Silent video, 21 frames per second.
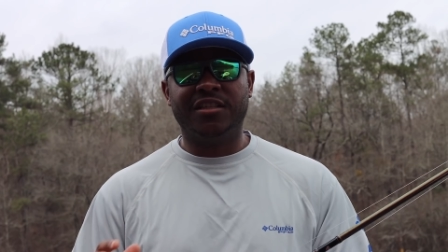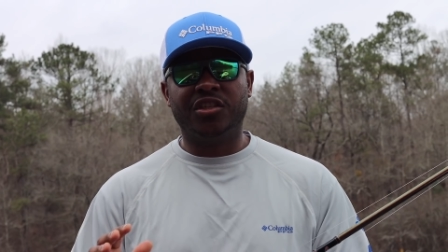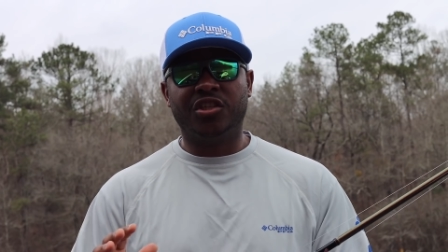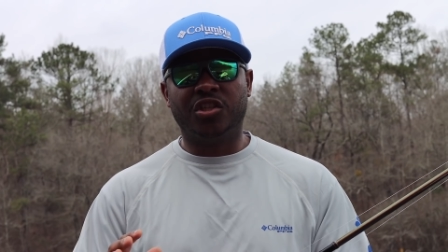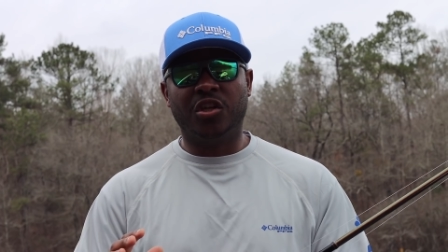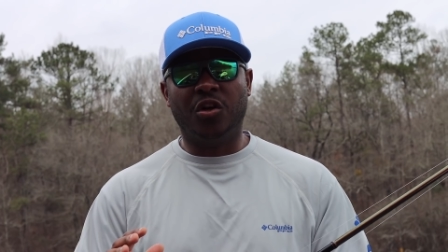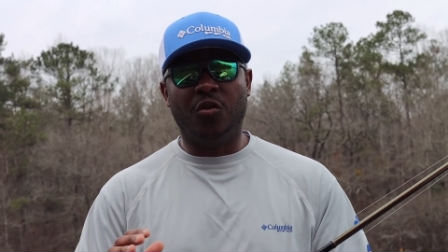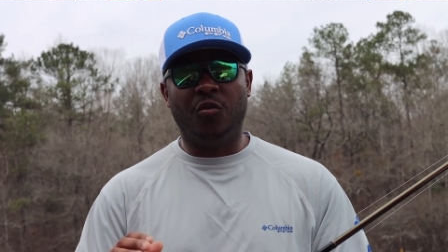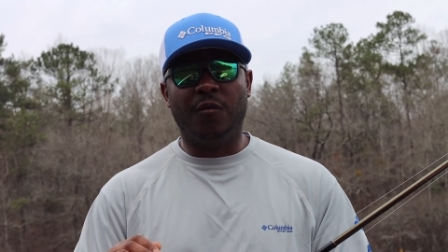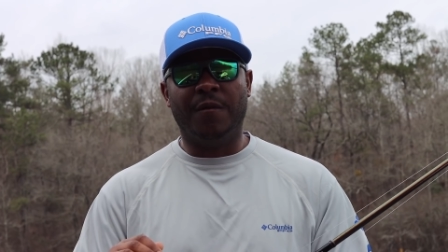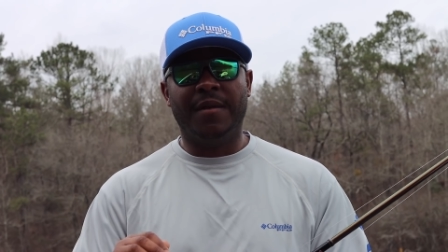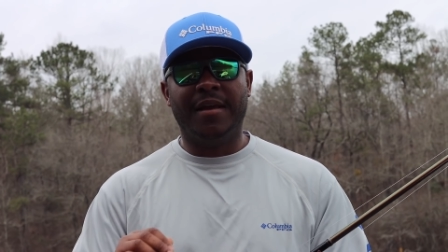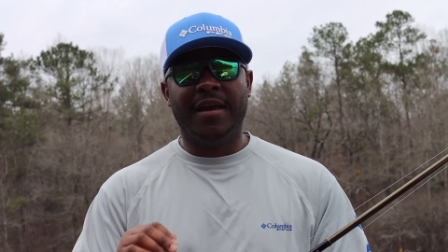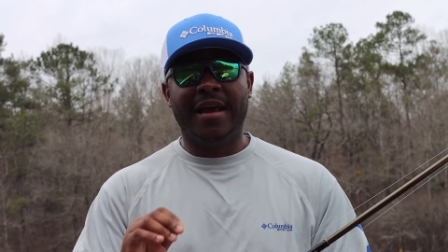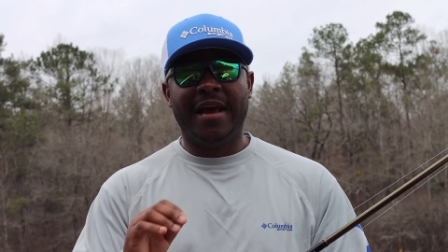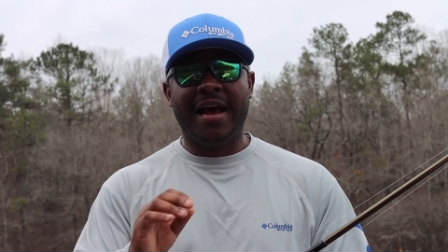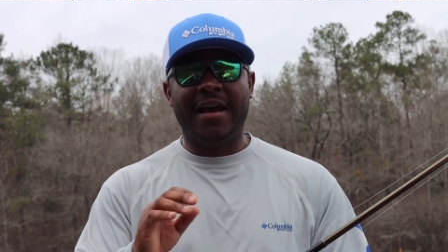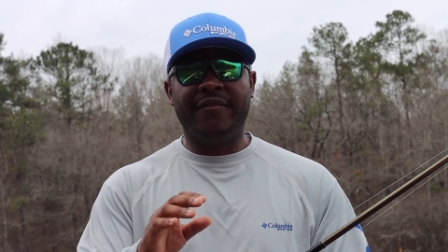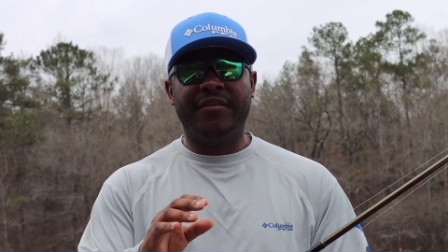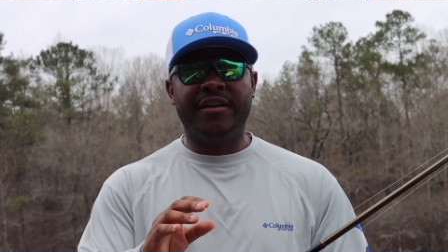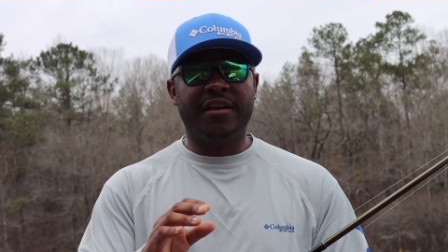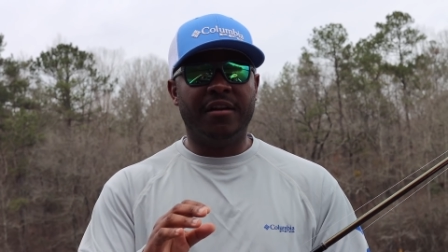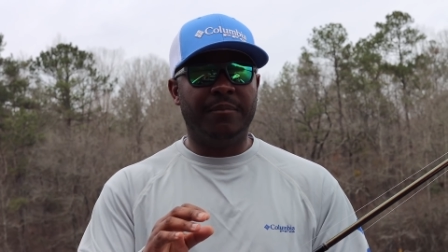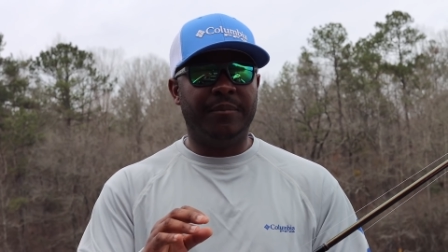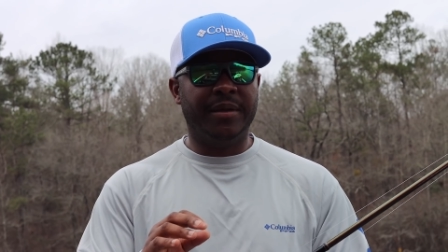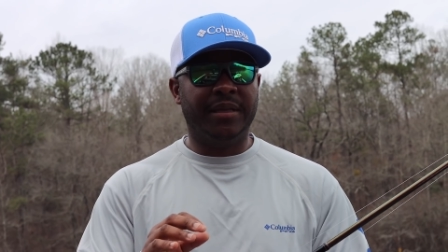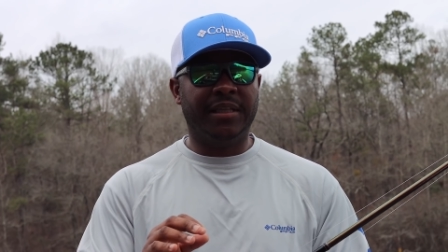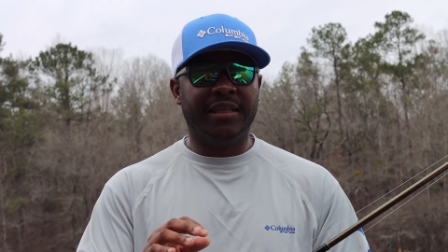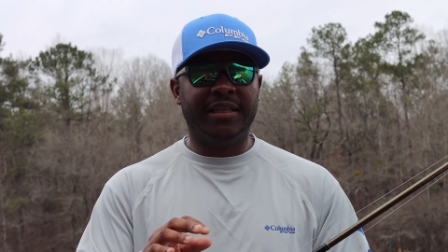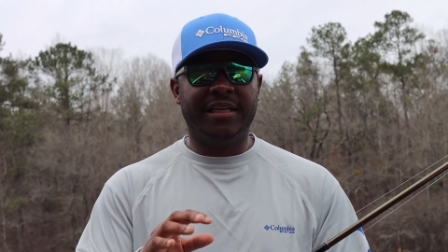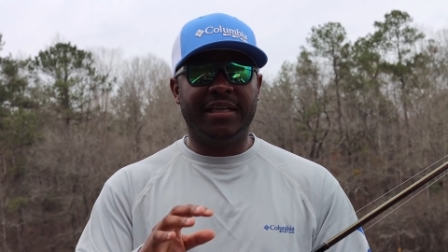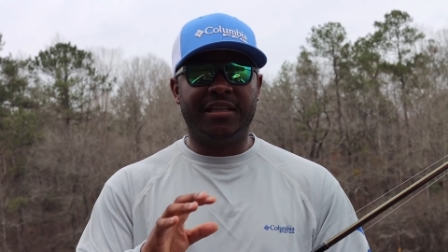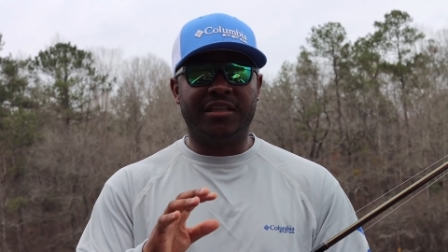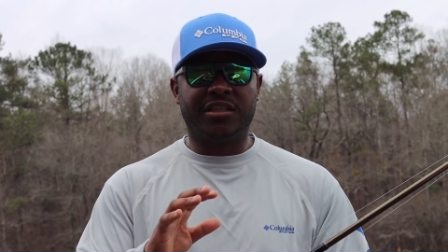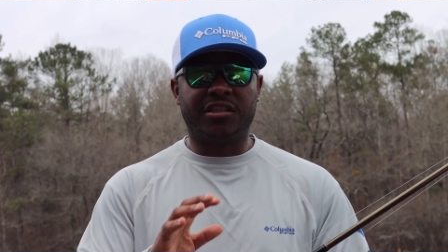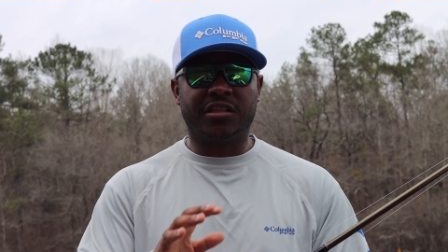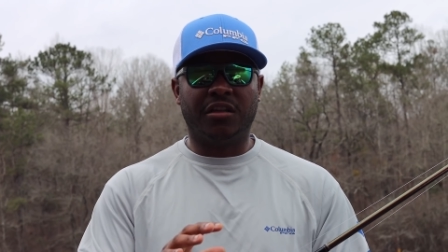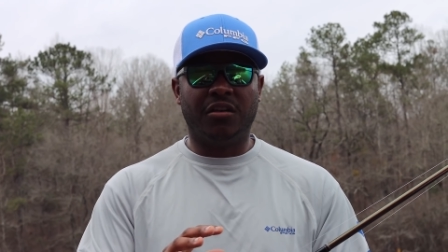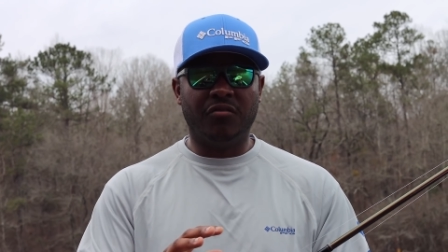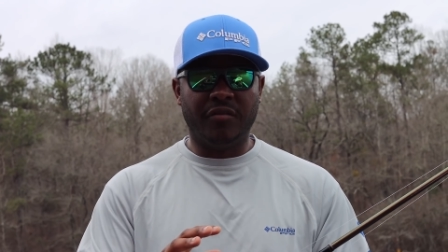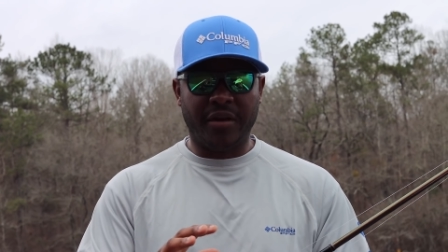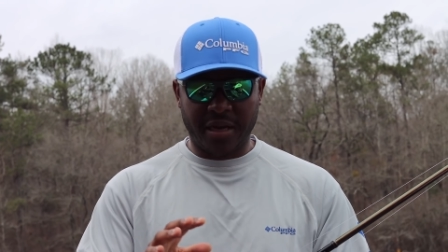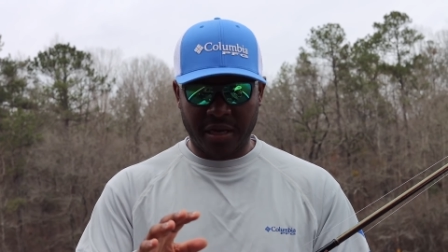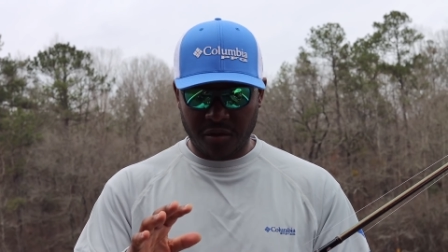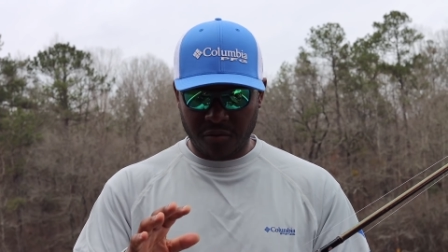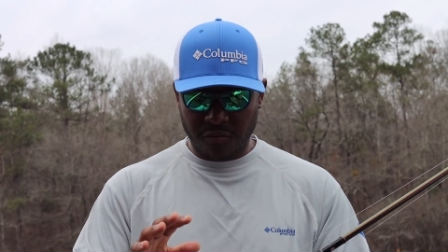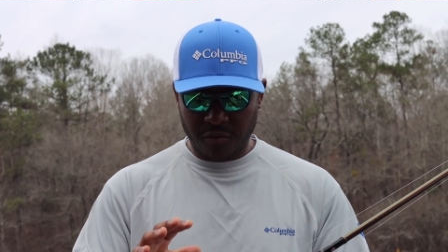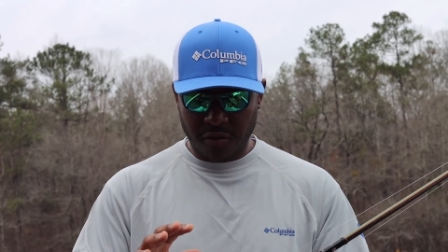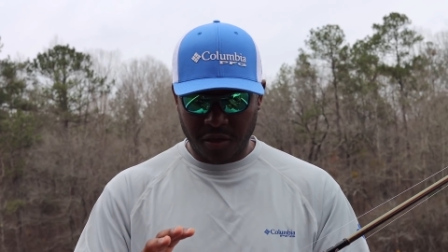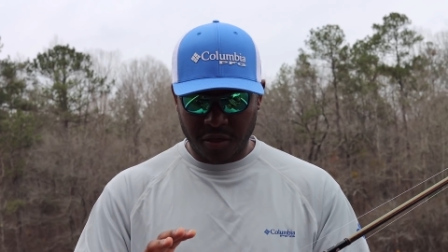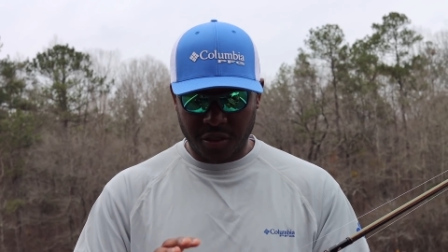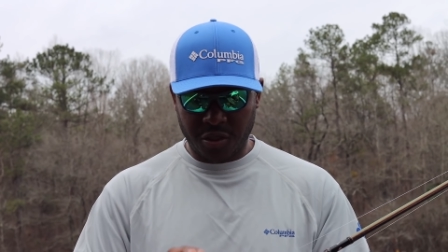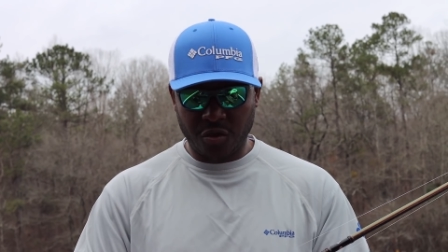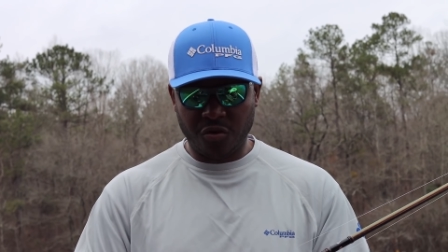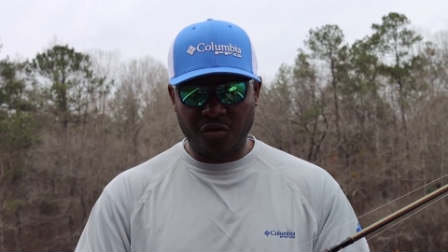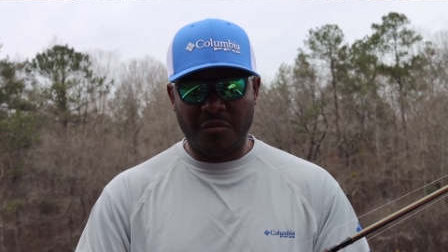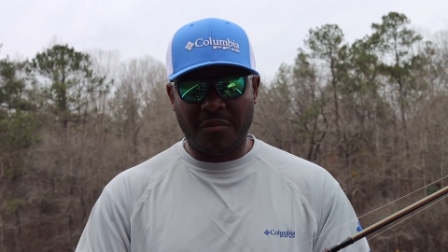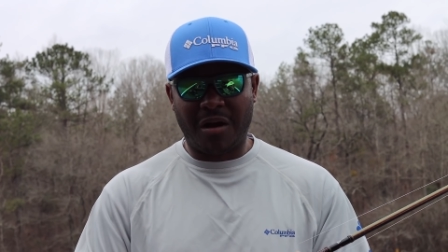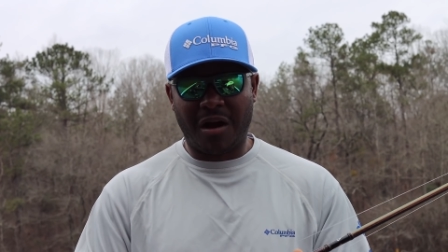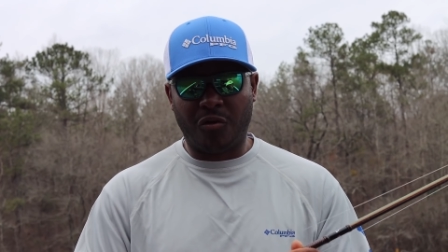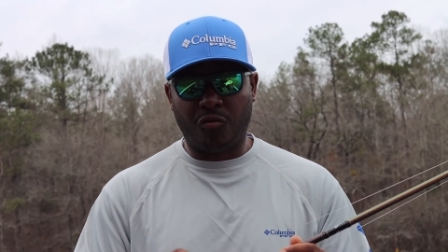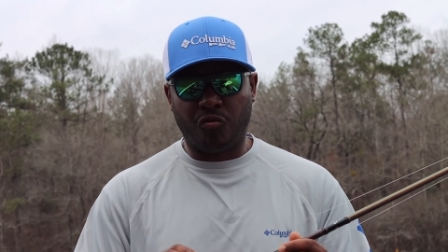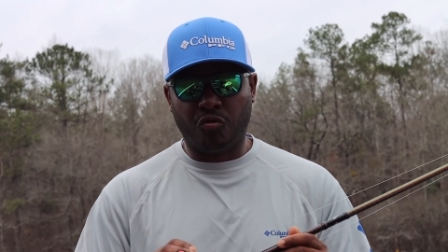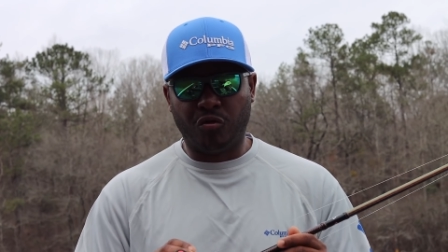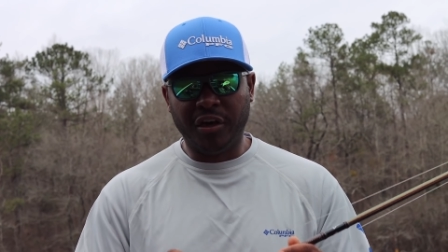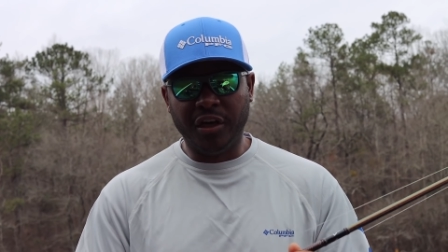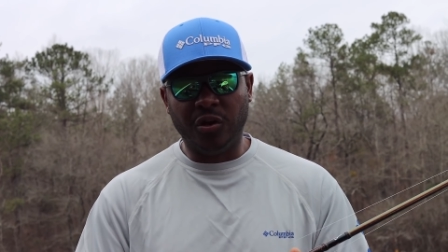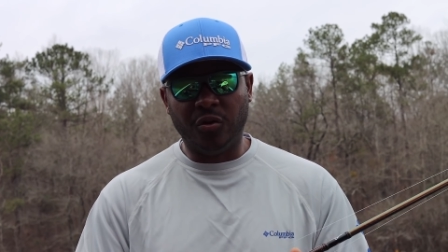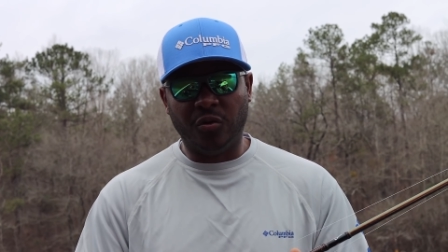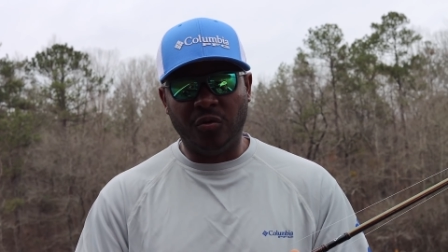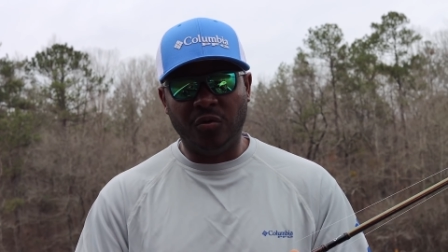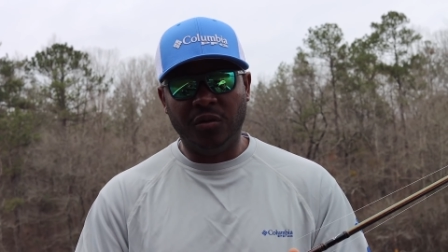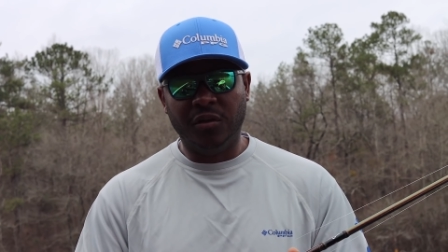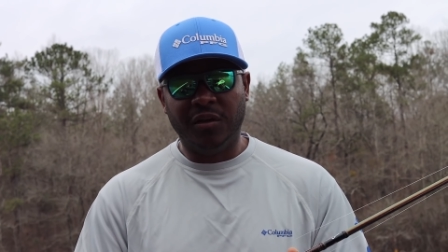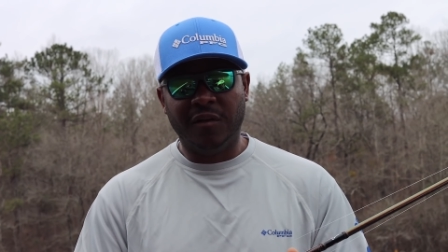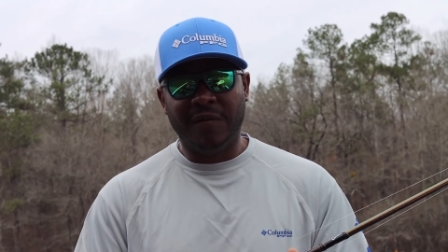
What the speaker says: So having the ability to slow down due to my reel,